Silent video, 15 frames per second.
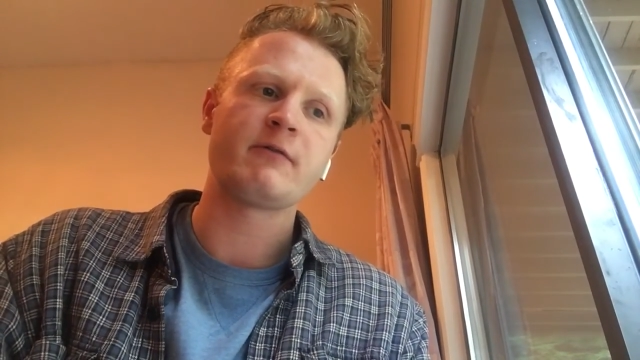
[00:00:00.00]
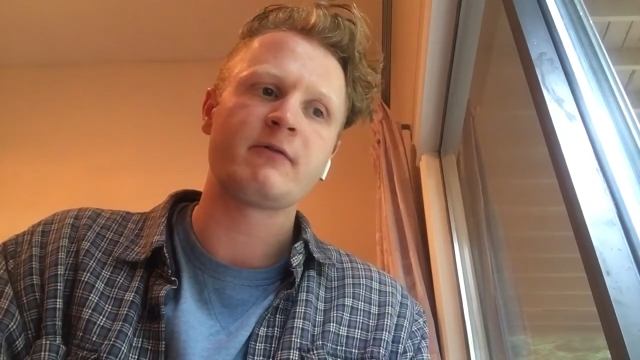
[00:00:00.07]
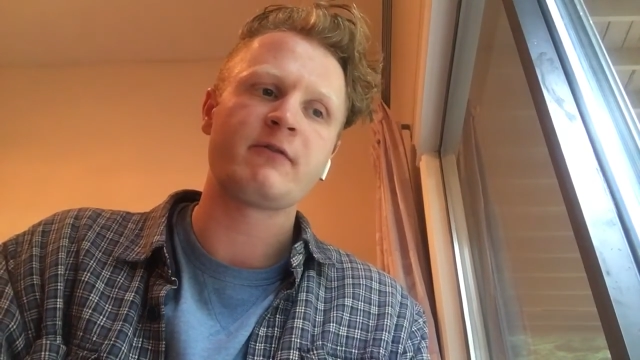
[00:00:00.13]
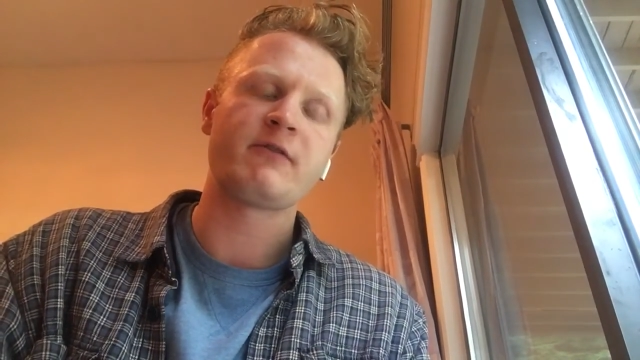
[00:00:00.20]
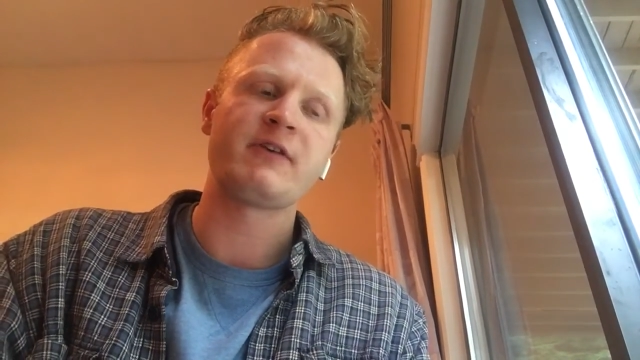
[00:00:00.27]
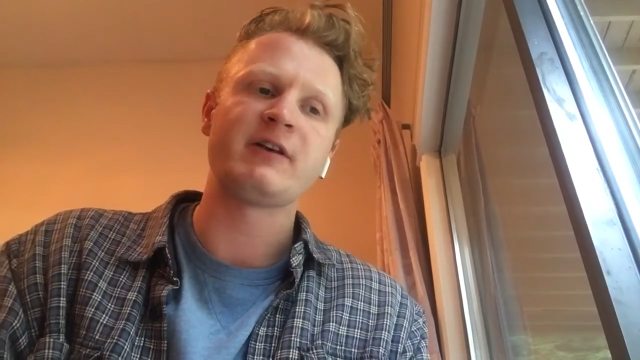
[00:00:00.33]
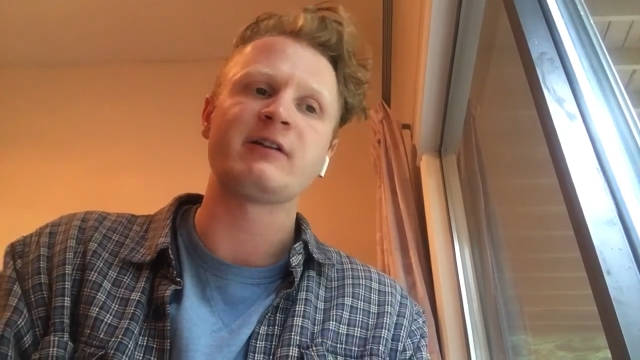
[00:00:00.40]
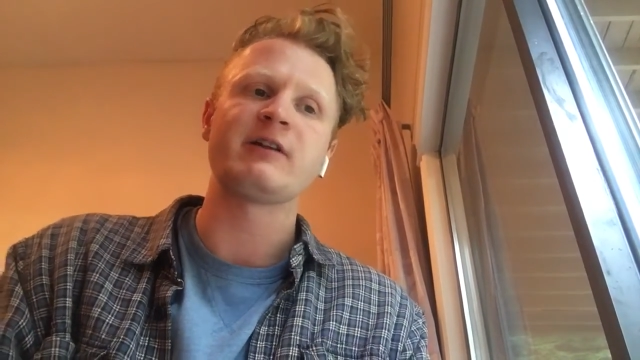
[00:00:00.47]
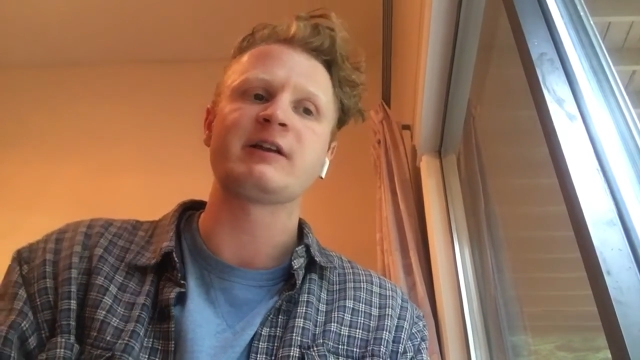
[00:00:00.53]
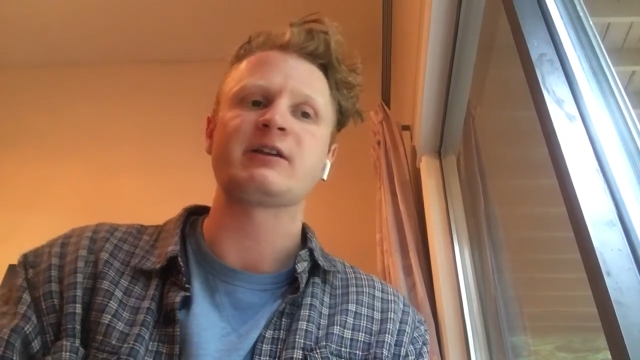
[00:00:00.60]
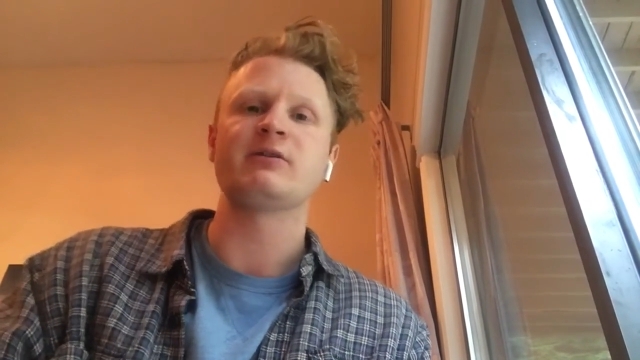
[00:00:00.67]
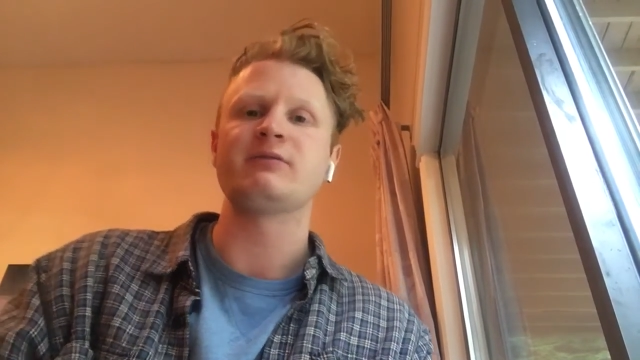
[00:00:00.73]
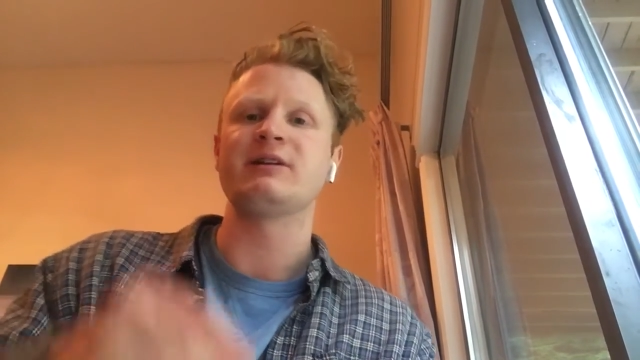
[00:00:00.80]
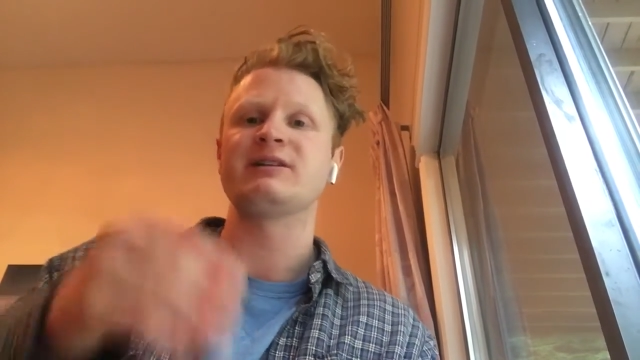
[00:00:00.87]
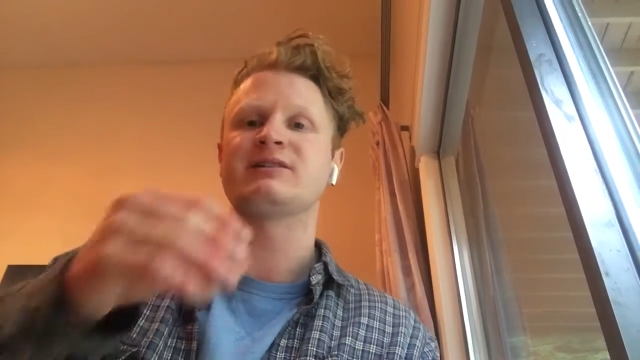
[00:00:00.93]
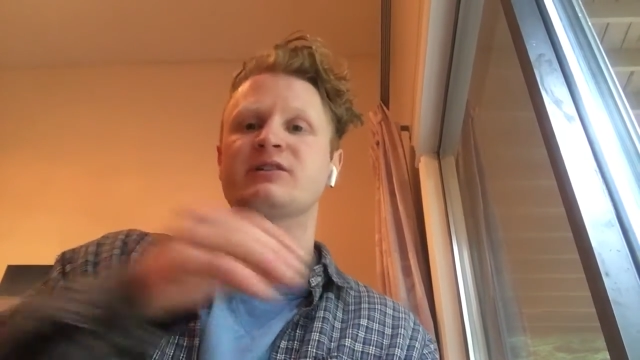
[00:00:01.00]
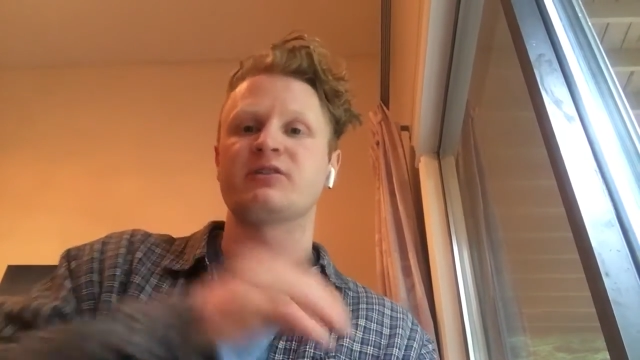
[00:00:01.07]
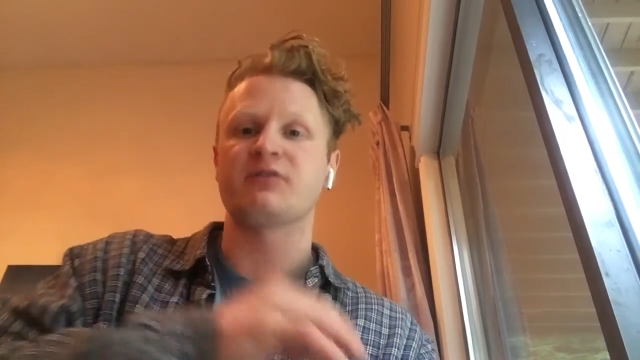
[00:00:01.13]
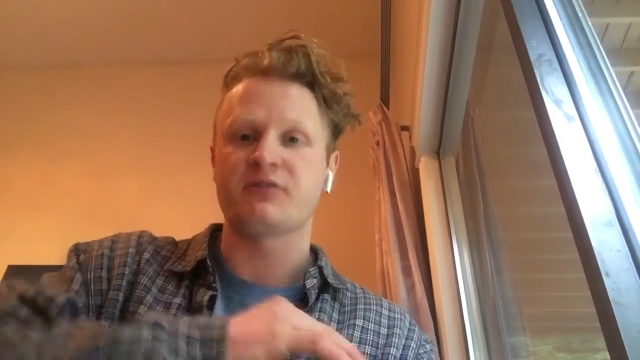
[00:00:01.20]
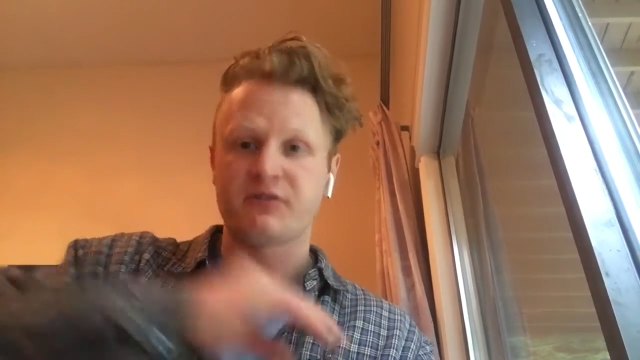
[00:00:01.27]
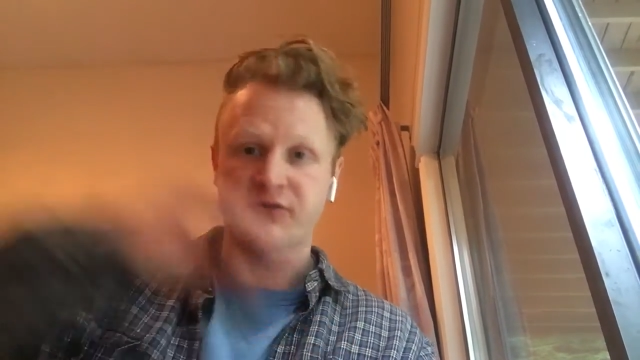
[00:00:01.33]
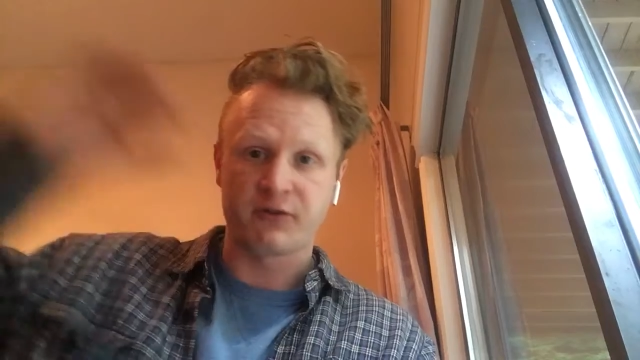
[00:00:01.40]
feel like you need to
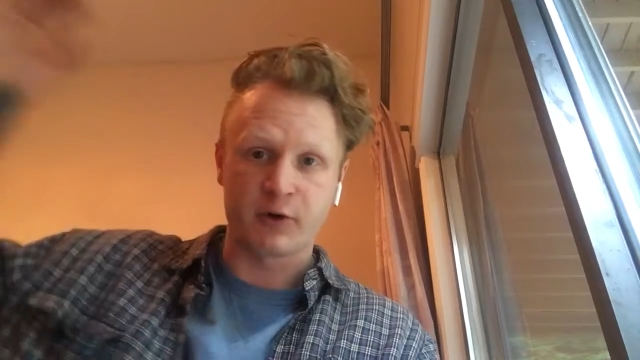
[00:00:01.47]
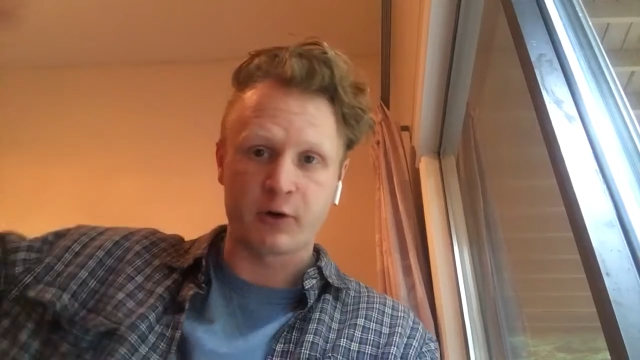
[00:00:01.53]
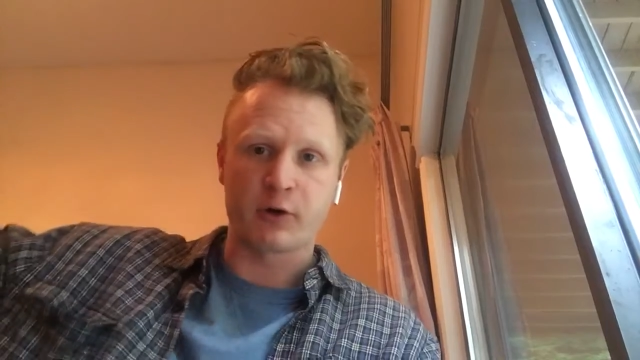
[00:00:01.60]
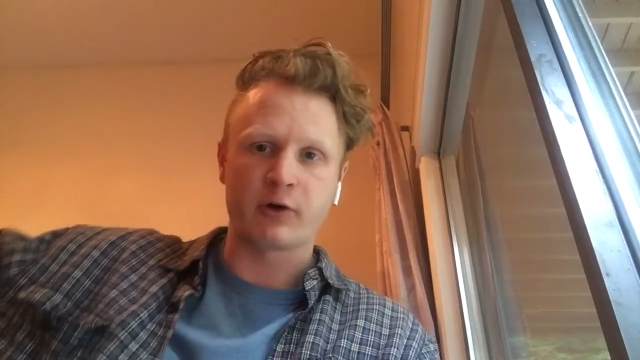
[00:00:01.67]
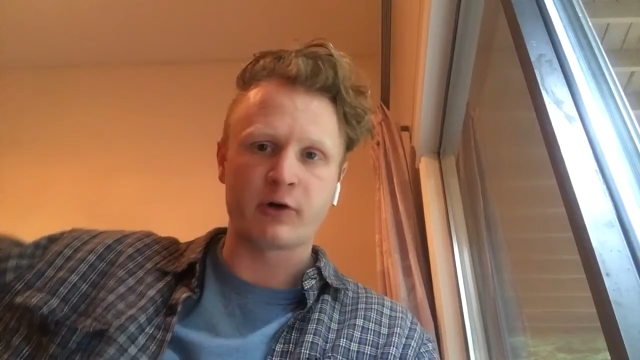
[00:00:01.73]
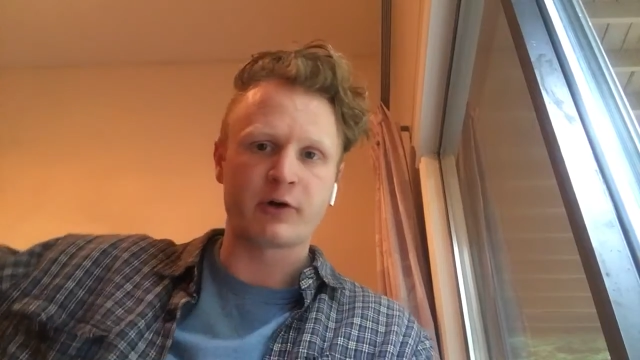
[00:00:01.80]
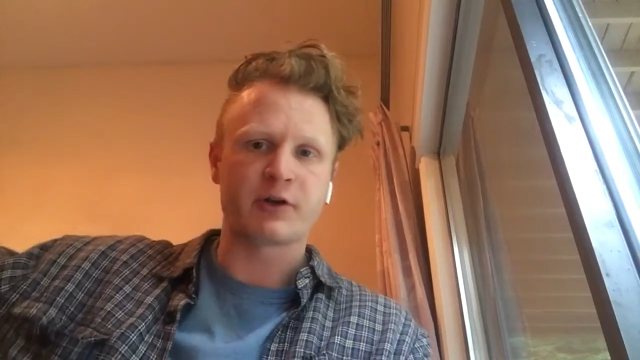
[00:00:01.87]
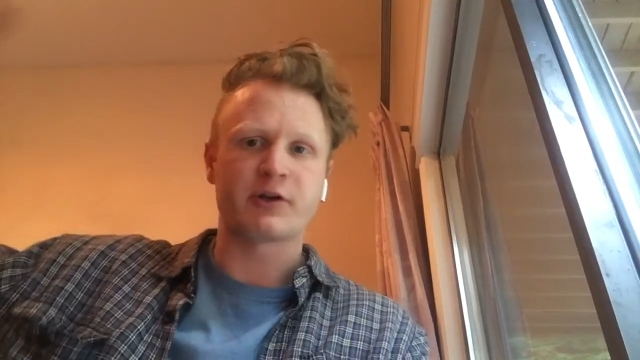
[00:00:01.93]
defer